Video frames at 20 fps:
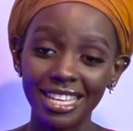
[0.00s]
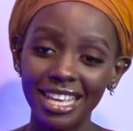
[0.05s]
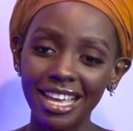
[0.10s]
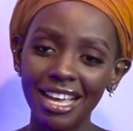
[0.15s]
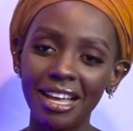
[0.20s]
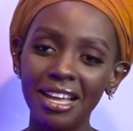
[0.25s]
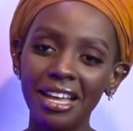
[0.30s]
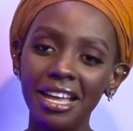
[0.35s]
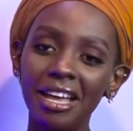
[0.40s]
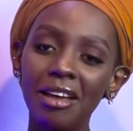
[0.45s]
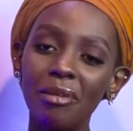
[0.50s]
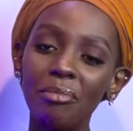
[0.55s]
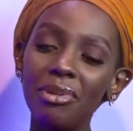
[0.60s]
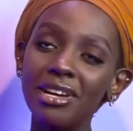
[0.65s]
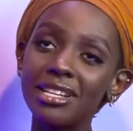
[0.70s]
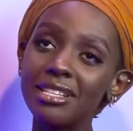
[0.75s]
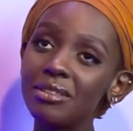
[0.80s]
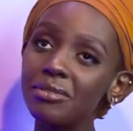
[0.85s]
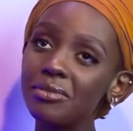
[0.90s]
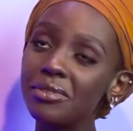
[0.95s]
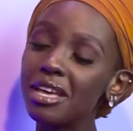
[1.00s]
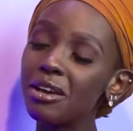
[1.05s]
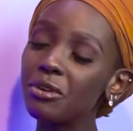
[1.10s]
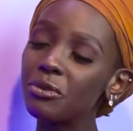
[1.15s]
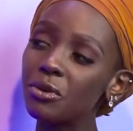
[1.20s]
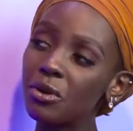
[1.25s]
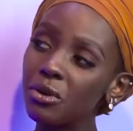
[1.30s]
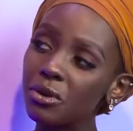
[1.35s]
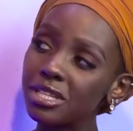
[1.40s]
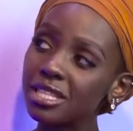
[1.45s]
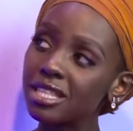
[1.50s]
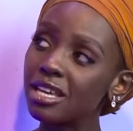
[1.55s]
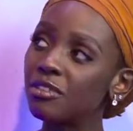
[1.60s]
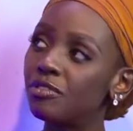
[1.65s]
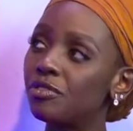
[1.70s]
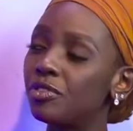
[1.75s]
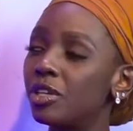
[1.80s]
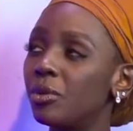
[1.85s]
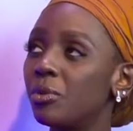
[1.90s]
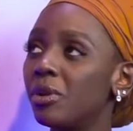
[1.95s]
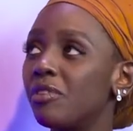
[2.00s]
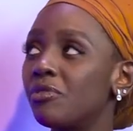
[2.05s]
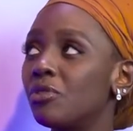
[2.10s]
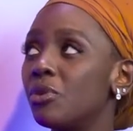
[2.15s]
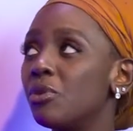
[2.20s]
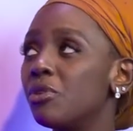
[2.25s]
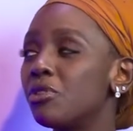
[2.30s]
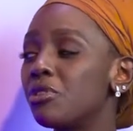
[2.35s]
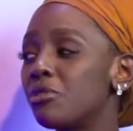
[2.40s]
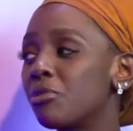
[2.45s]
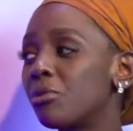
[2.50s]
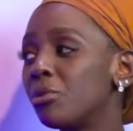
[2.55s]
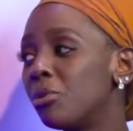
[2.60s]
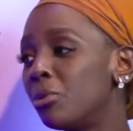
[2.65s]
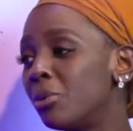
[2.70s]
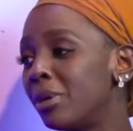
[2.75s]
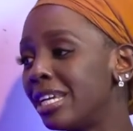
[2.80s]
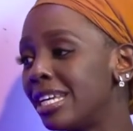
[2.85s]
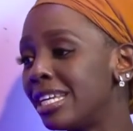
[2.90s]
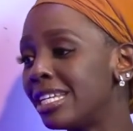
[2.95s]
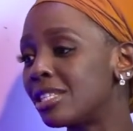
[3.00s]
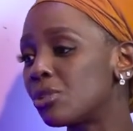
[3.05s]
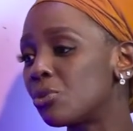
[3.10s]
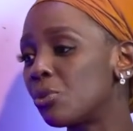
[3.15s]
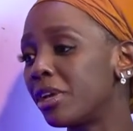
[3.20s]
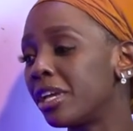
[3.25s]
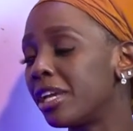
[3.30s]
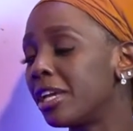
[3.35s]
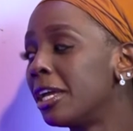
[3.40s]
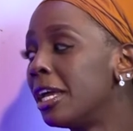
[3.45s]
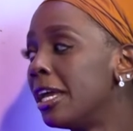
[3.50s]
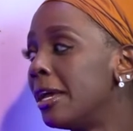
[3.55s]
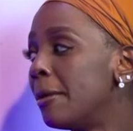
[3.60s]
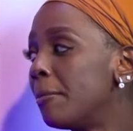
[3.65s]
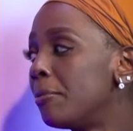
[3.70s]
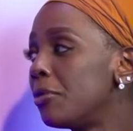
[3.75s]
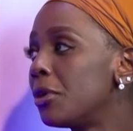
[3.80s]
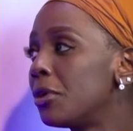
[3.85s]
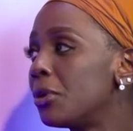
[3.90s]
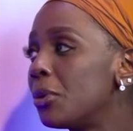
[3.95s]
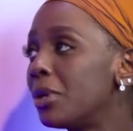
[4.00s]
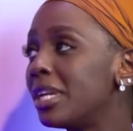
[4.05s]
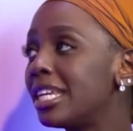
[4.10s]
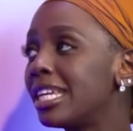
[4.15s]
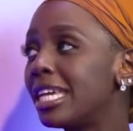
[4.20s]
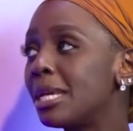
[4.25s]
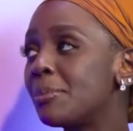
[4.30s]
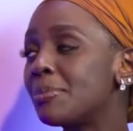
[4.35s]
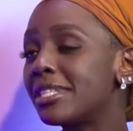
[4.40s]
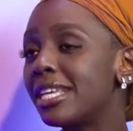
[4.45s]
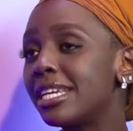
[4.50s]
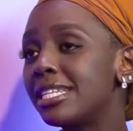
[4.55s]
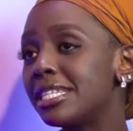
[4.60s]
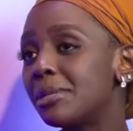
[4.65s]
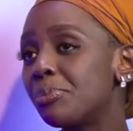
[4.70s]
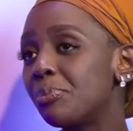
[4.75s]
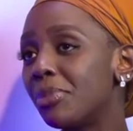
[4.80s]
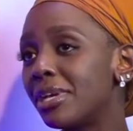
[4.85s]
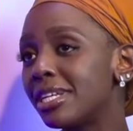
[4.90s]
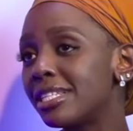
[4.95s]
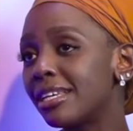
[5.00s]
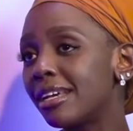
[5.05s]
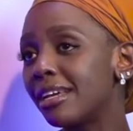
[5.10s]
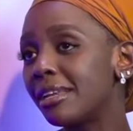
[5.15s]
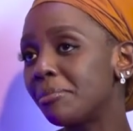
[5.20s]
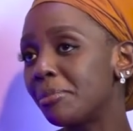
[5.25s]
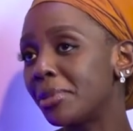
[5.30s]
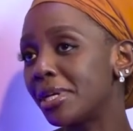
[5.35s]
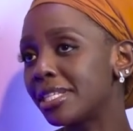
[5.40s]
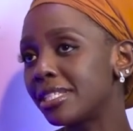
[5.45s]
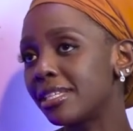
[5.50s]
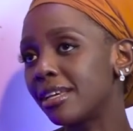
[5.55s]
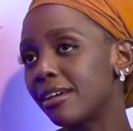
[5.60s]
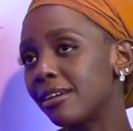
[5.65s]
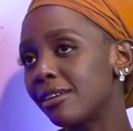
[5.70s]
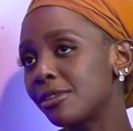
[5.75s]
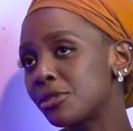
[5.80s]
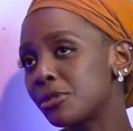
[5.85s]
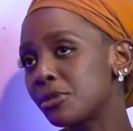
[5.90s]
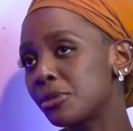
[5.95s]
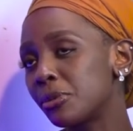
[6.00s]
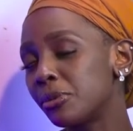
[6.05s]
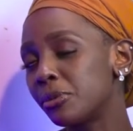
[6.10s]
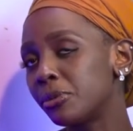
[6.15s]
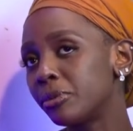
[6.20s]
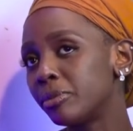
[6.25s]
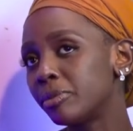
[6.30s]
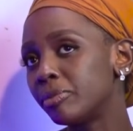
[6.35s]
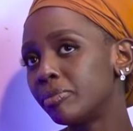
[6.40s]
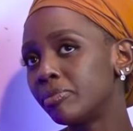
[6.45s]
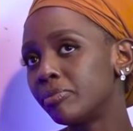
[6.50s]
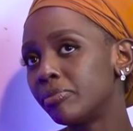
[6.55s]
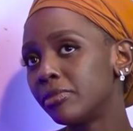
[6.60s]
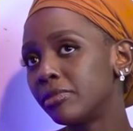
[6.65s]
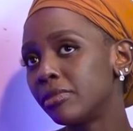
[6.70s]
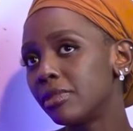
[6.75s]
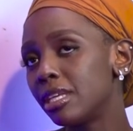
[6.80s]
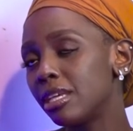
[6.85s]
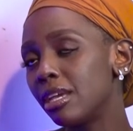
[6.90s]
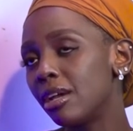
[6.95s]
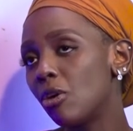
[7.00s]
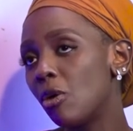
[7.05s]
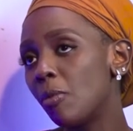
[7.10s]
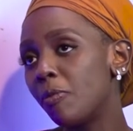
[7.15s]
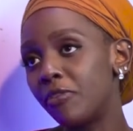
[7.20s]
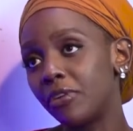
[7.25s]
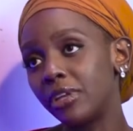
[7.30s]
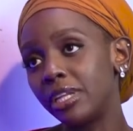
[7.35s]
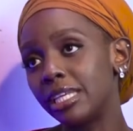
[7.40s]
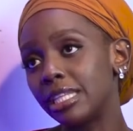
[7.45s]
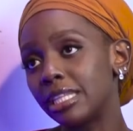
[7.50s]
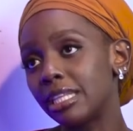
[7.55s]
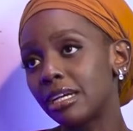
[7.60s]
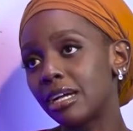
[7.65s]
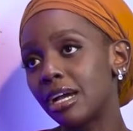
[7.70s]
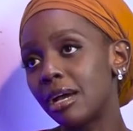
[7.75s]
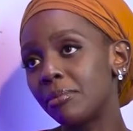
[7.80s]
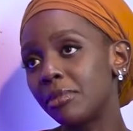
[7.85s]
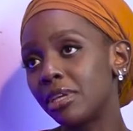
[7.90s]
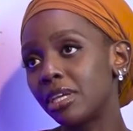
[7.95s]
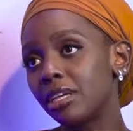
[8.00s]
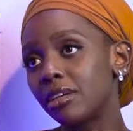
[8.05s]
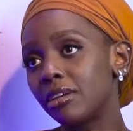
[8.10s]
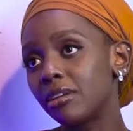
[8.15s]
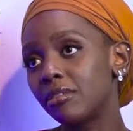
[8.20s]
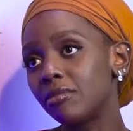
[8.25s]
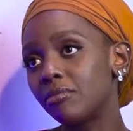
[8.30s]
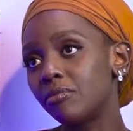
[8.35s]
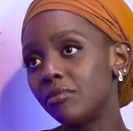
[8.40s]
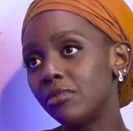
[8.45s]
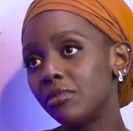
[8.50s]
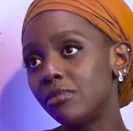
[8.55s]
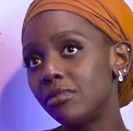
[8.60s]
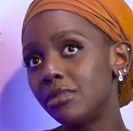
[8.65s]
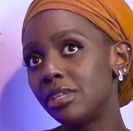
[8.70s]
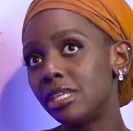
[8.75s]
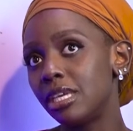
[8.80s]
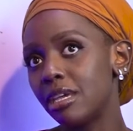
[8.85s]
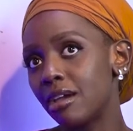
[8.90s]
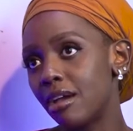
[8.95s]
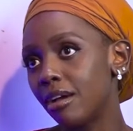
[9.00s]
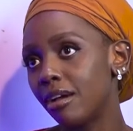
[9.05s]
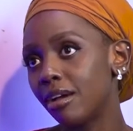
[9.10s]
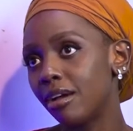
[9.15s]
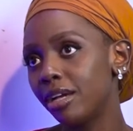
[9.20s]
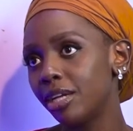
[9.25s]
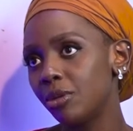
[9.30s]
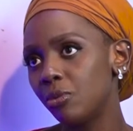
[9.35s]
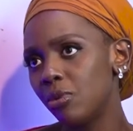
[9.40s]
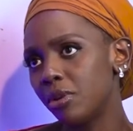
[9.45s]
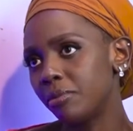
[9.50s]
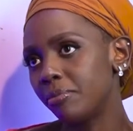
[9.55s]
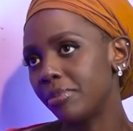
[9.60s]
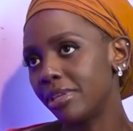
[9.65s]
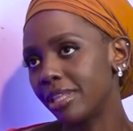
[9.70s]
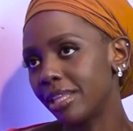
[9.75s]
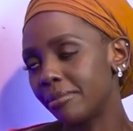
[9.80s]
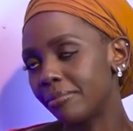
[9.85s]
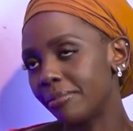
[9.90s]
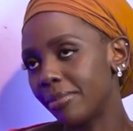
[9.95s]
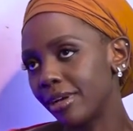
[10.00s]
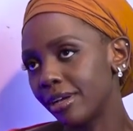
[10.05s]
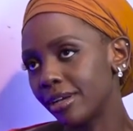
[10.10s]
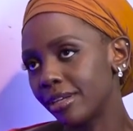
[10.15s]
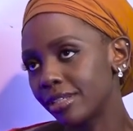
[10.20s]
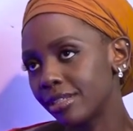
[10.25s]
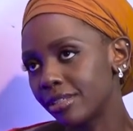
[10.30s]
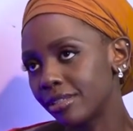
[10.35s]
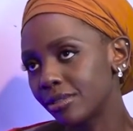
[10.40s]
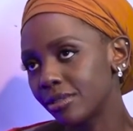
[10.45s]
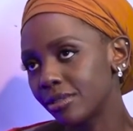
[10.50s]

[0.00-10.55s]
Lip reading: Yeah, but thank God, thankfully, we have gone through it. We, you know, it keeps getting better and better. So... yeah, hopefully in the coming year, it won't be that bad.